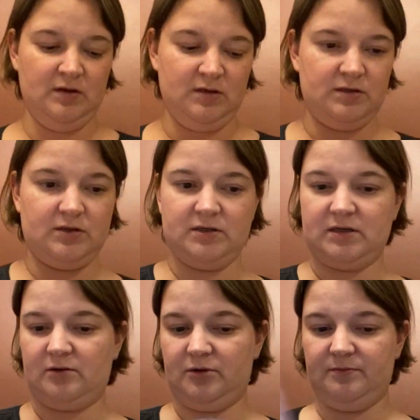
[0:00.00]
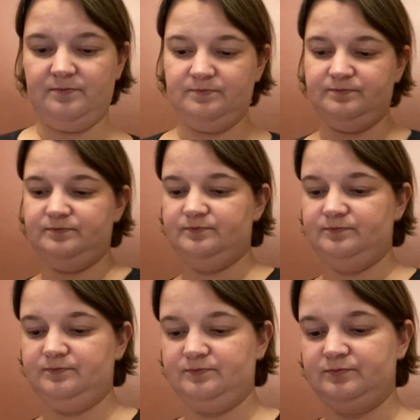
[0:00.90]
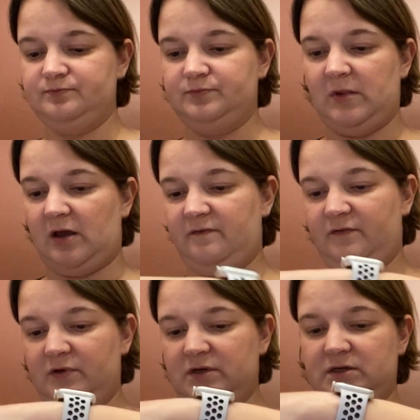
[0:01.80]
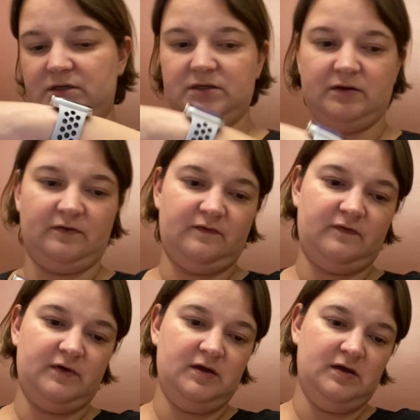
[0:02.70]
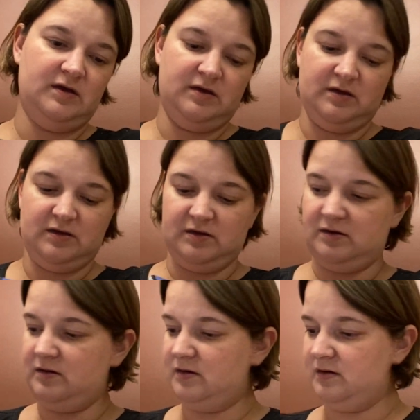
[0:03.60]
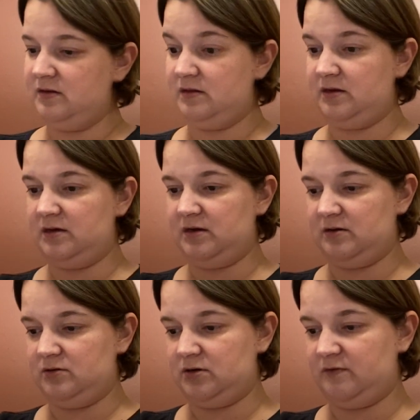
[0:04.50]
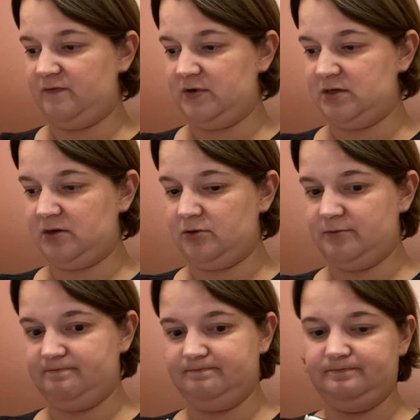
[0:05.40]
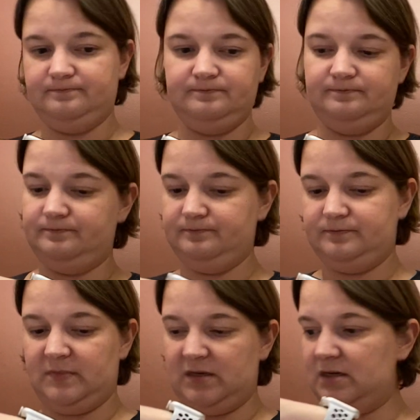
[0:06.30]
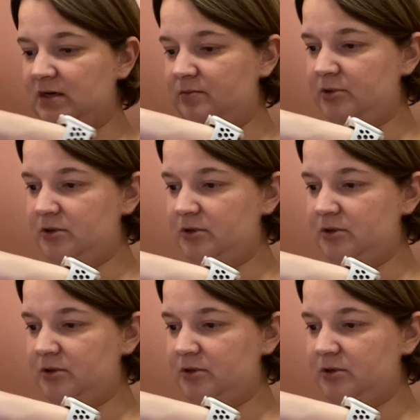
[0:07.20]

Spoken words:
So that's that one. Yeah, I had full intentions of thinking I was going to finish that one. Didn't happen.